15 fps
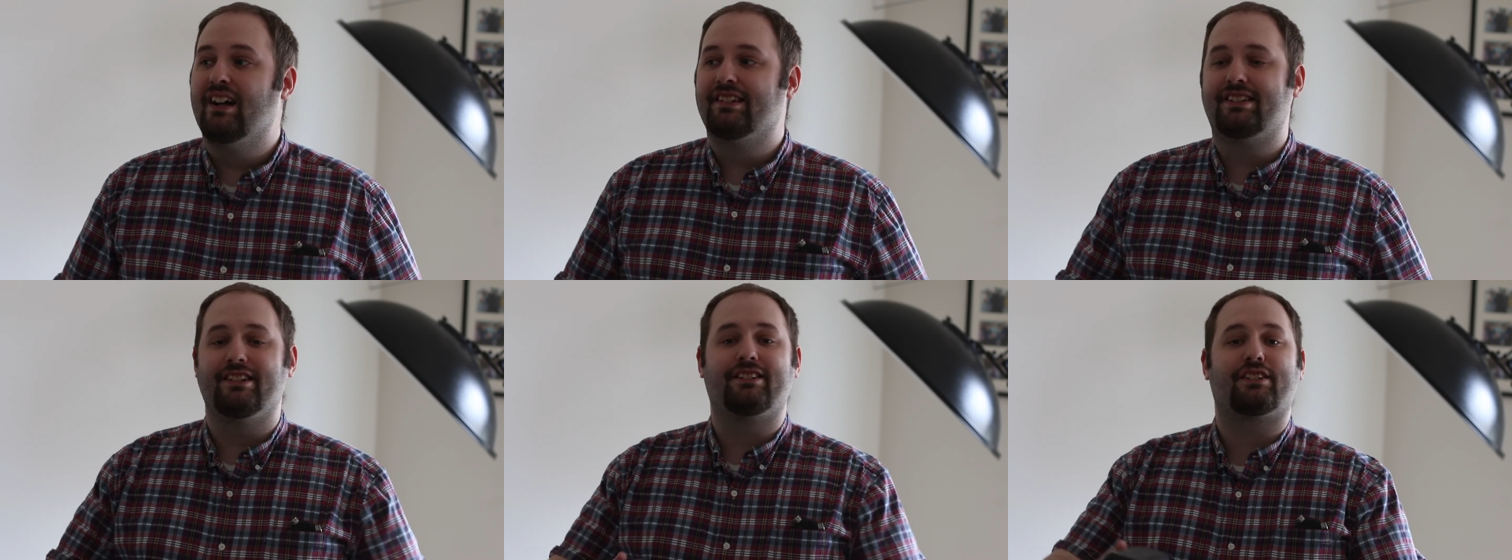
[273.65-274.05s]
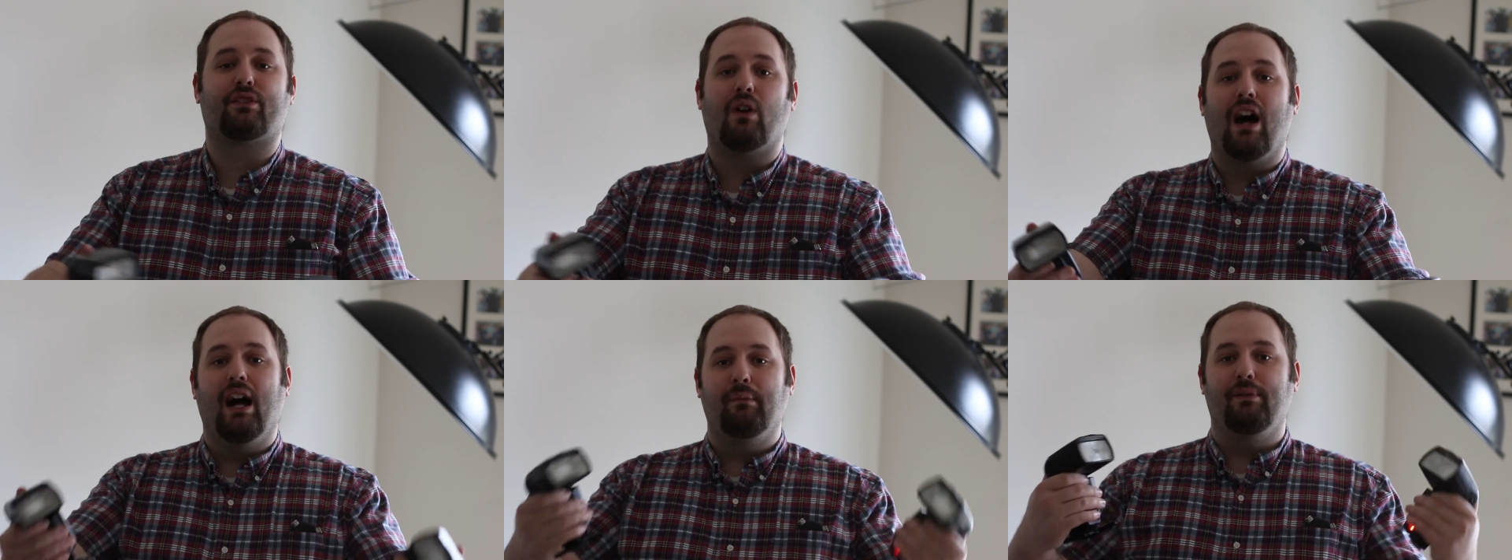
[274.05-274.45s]

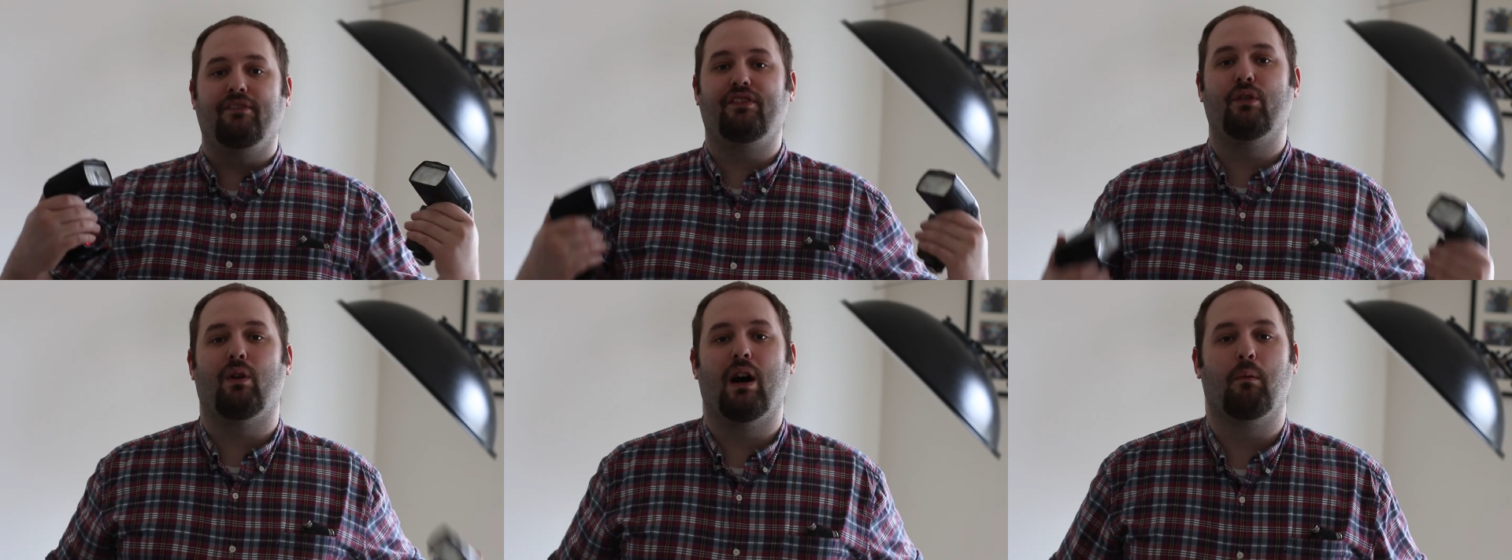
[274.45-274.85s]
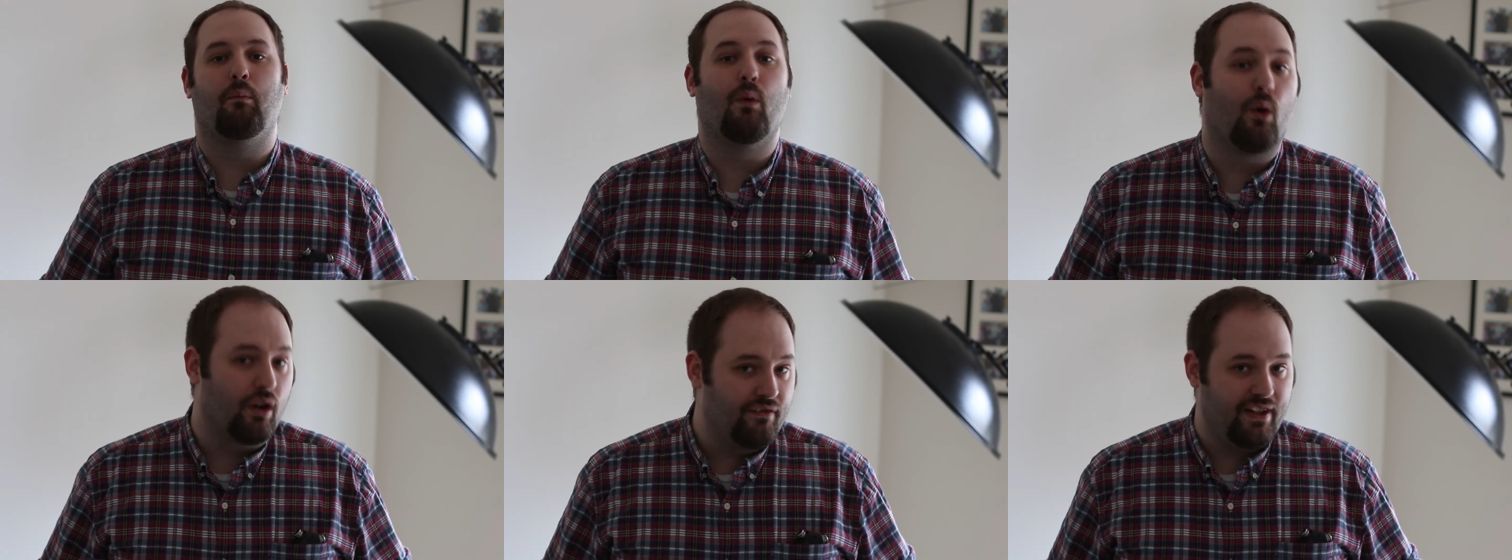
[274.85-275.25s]
subscribe if you want
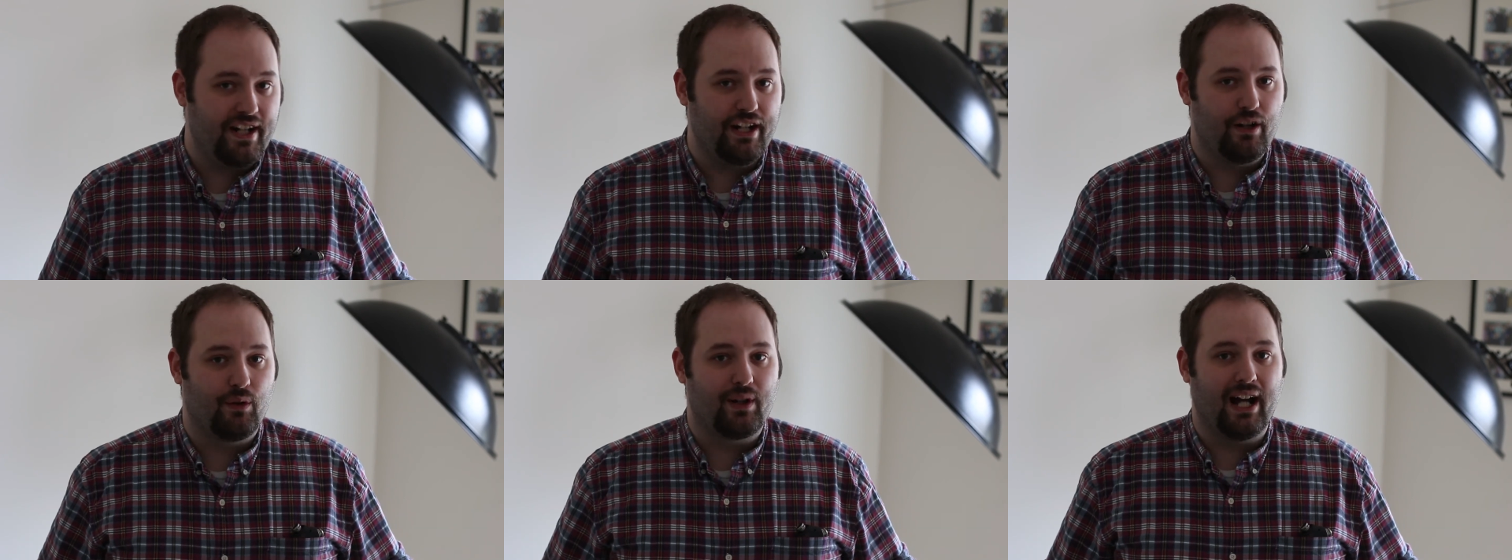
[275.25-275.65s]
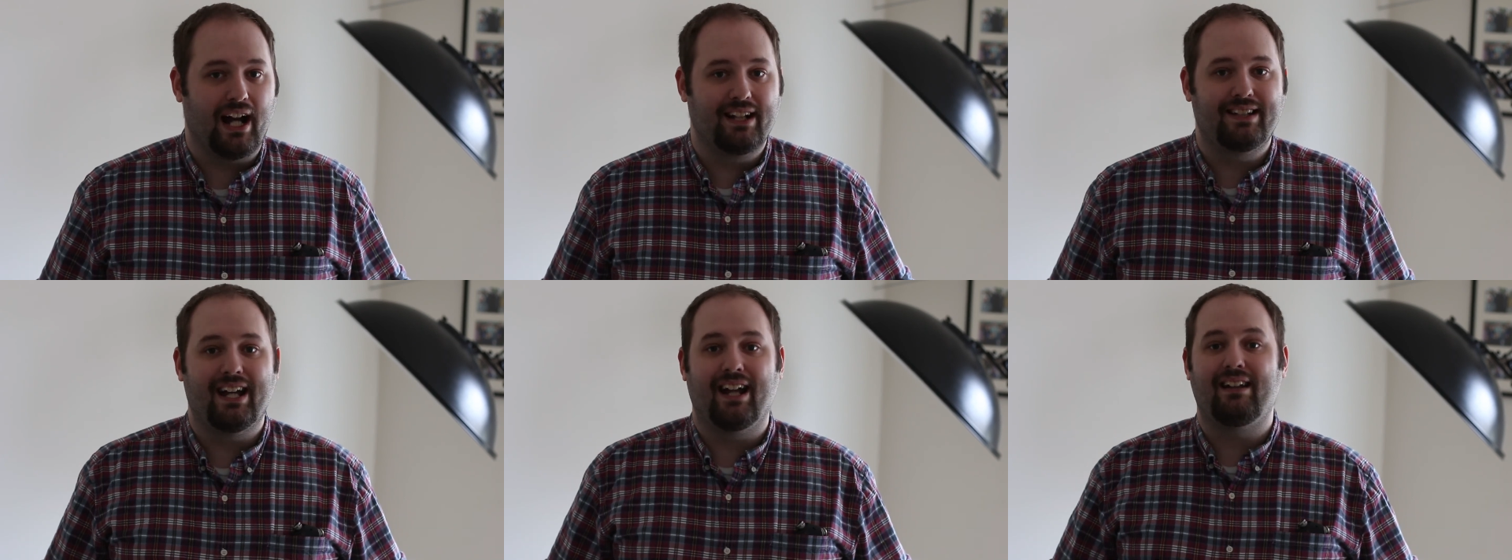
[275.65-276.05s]
more video
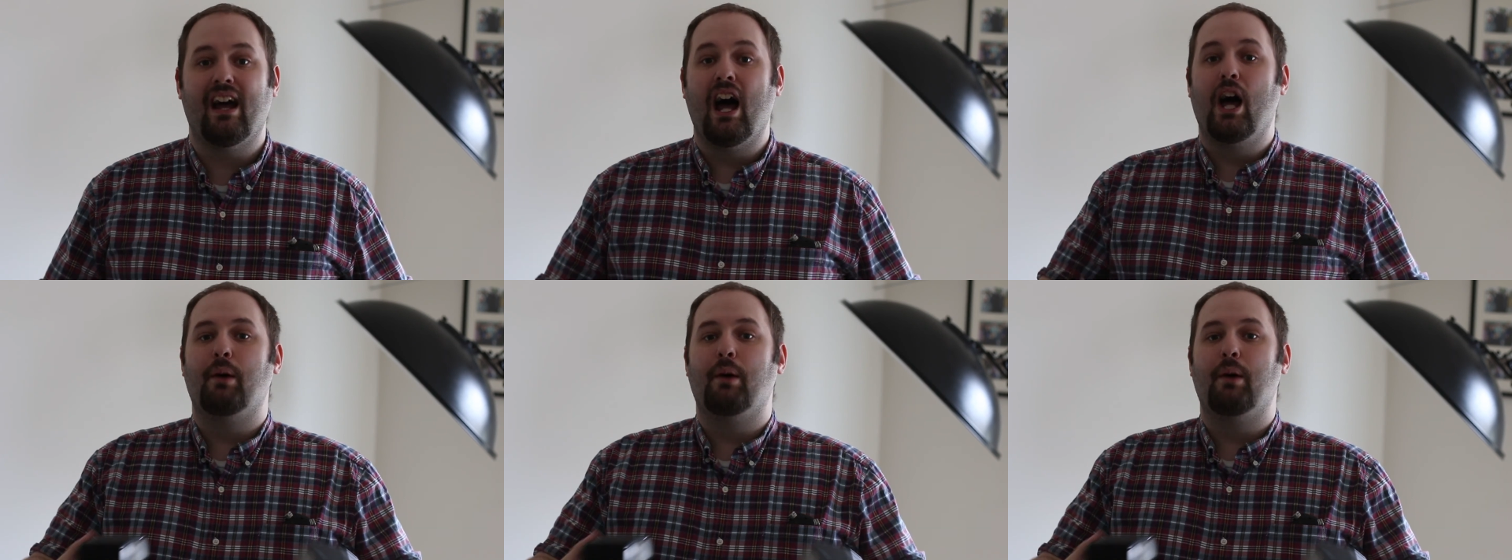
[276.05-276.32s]
content.